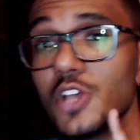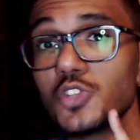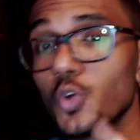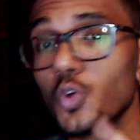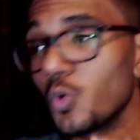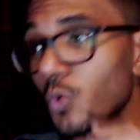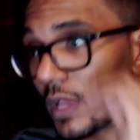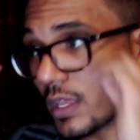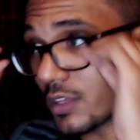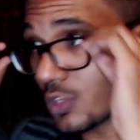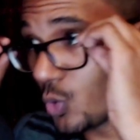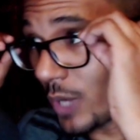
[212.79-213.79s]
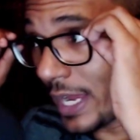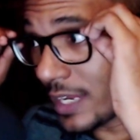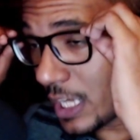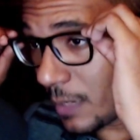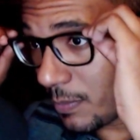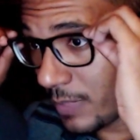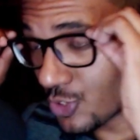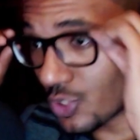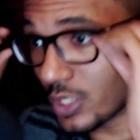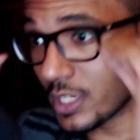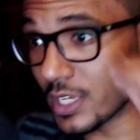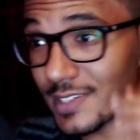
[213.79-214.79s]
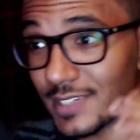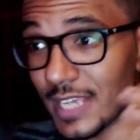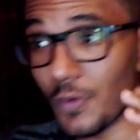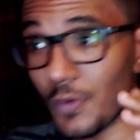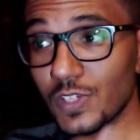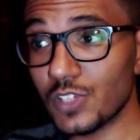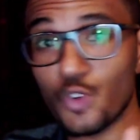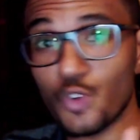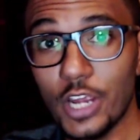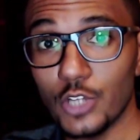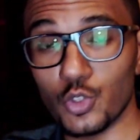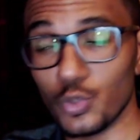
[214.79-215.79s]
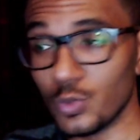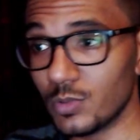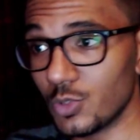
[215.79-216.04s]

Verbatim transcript: so you end up literally yesterday i was just trying to